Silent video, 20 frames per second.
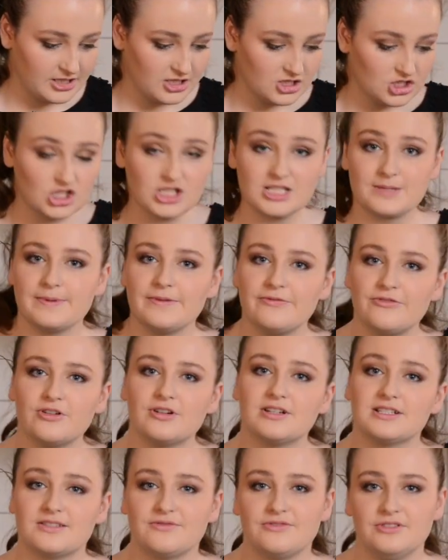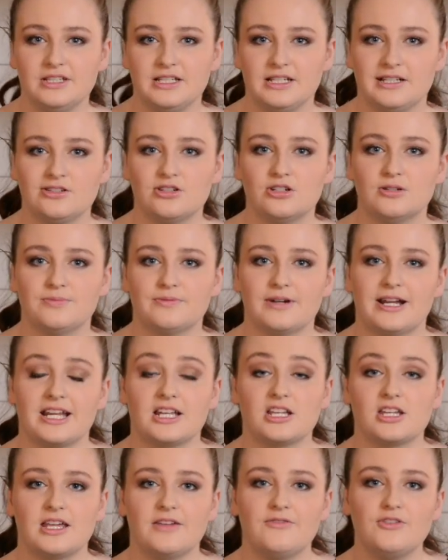Just before it's fully
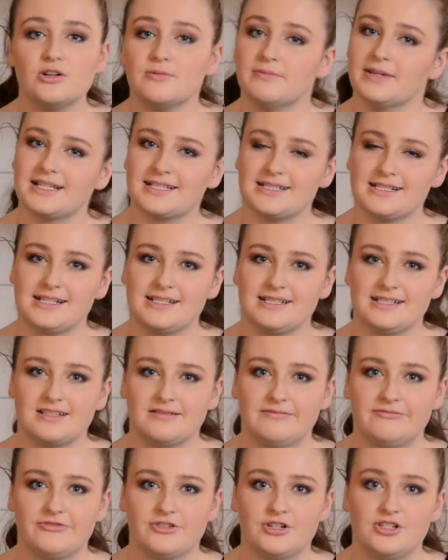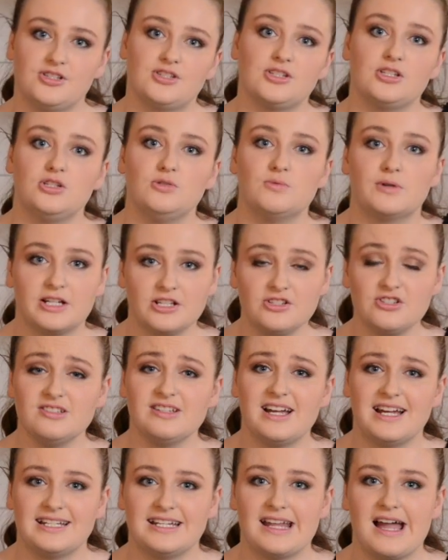incorporated, if you're mixing in some fruits, you want to do
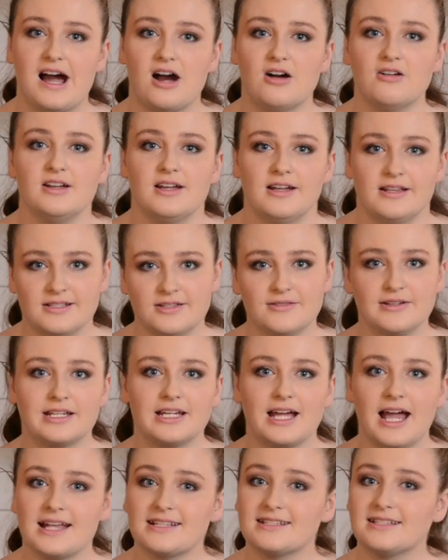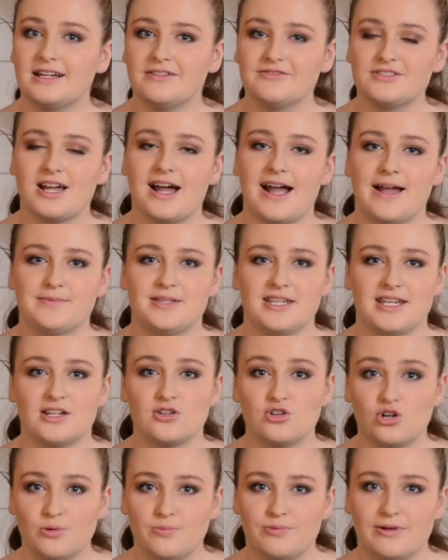that now so it has enough time to
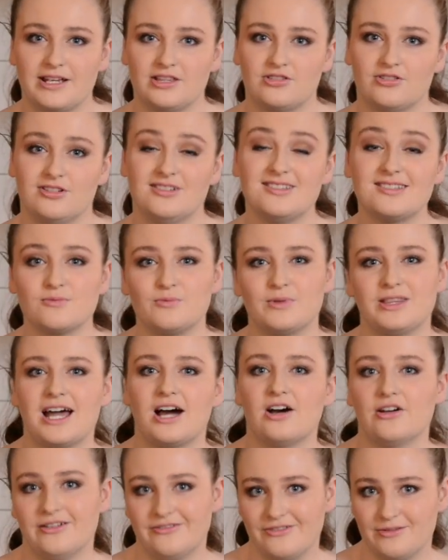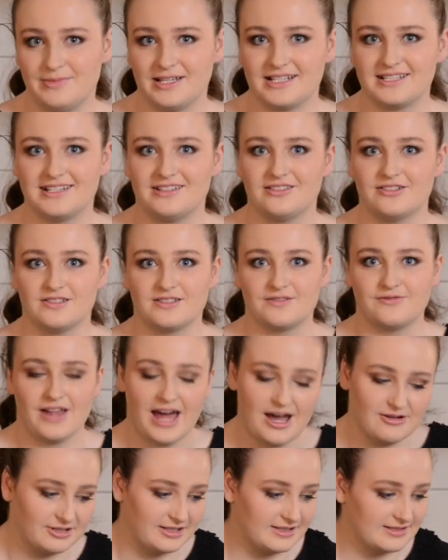incorporate those without overmixing those
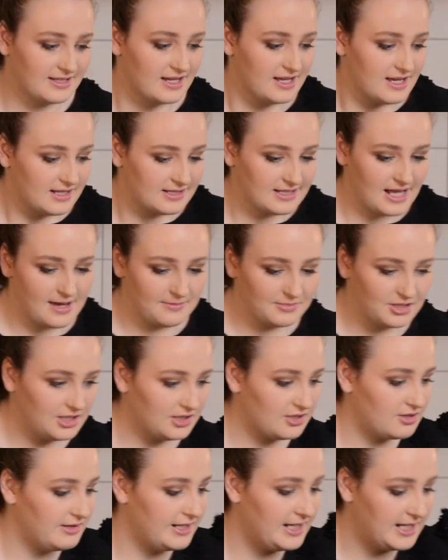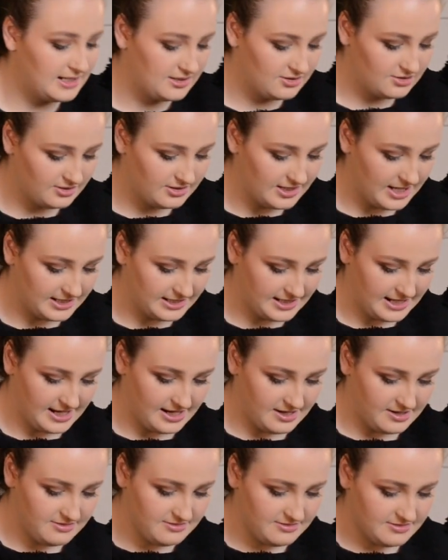flours. So I'm going to go ahead and do that
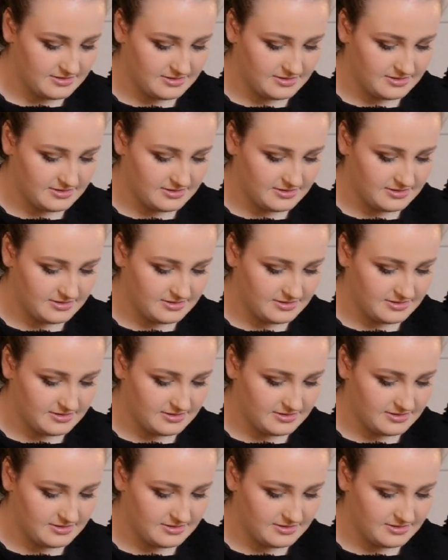now.